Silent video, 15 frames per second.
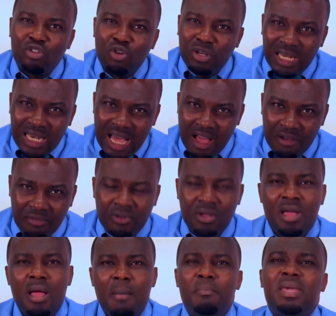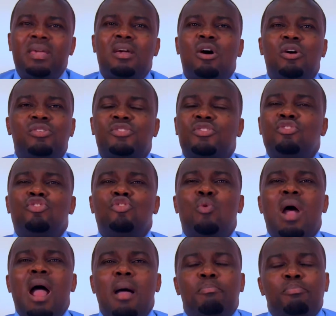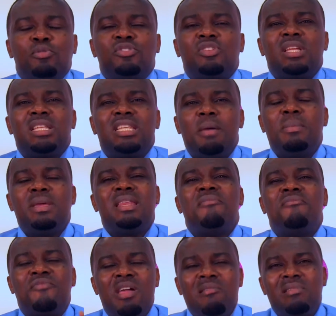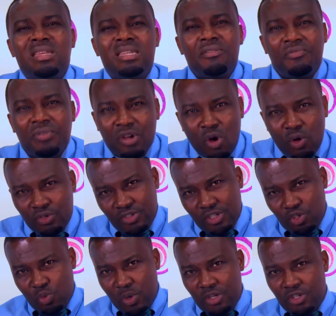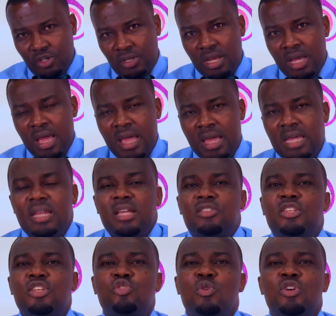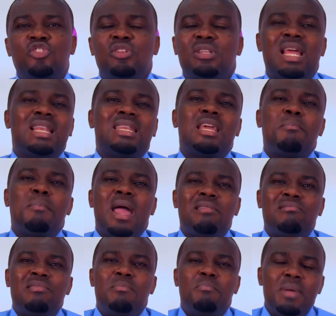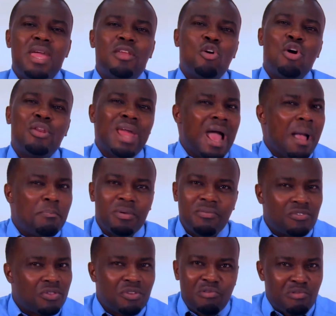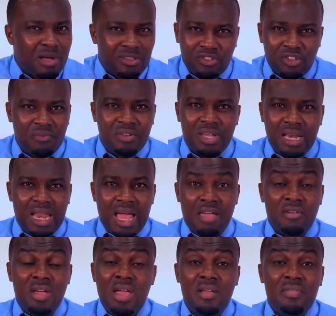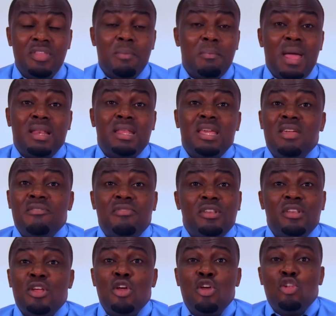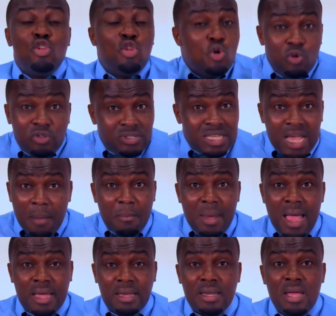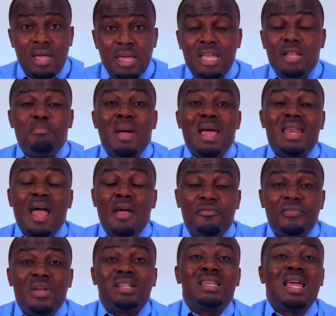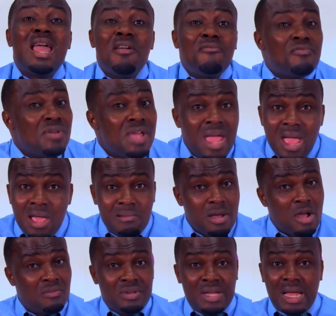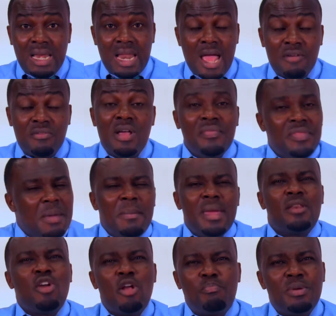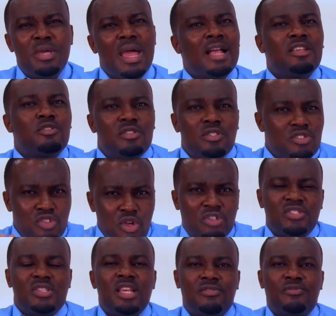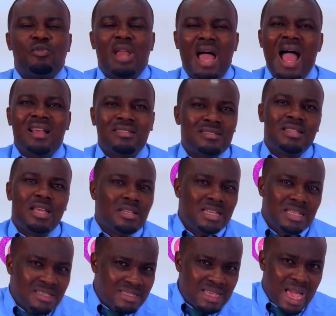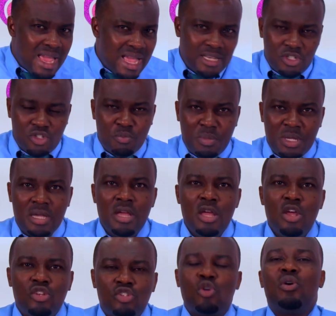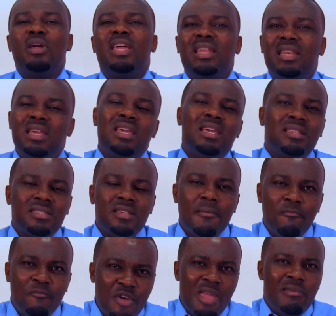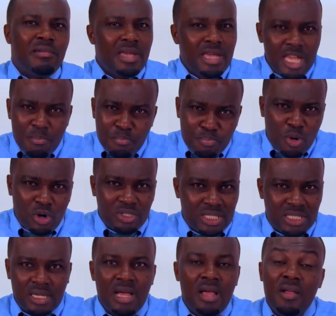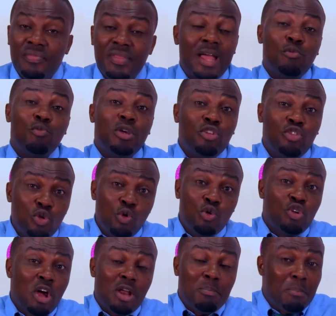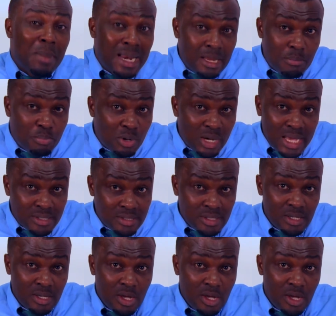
don't love, because you are putting them in a very difficult situation, in a situation that they might remain unhappy for the rest of their life. They might even lose their mind. It might affect every area of their life. They may not be as successful as they desire to be. So it is very important that we do not manipulate